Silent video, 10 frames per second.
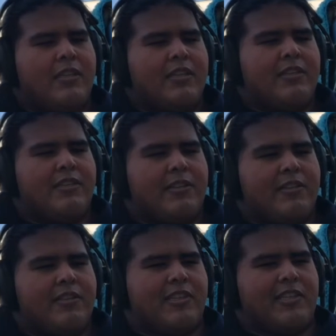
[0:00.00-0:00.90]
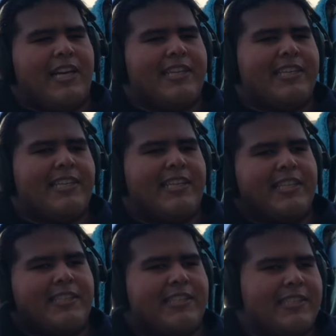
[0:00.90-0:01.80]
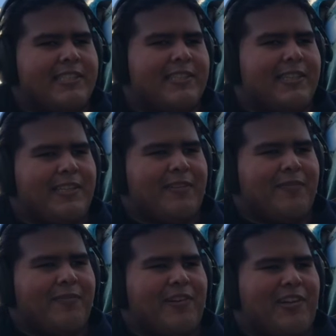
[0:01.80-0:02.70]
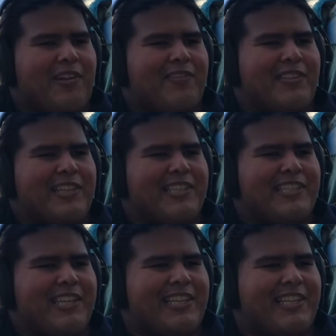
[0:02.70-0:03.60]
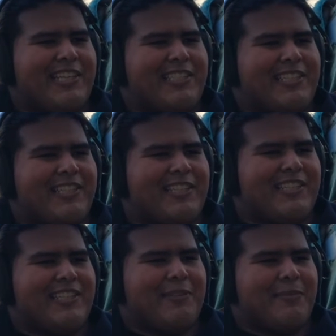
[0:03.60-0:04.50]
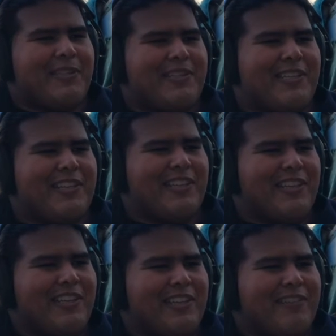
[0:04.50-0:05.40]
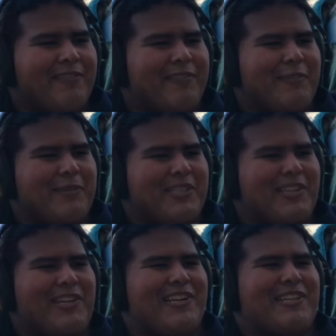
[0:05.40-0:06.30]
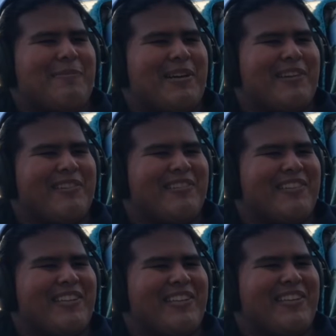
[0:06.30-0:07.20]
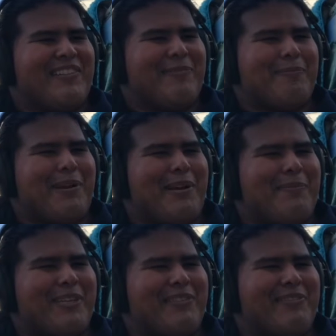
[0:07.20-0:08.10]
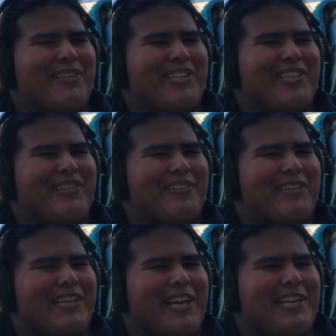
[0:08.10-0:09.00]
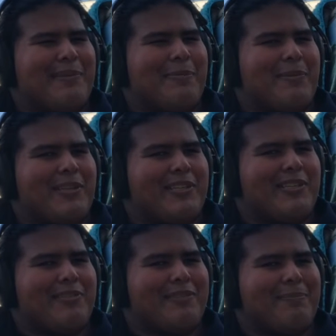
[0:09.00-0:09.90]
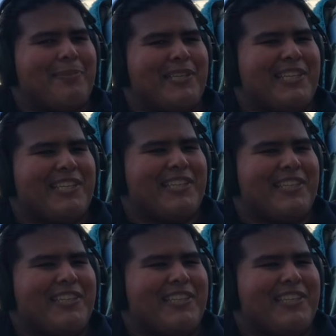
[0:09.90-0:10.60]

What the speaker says: So there's a lot of things involved, a lot of techniques and things that will be talked about, or that you probably will hear: economy picking, sweep picking,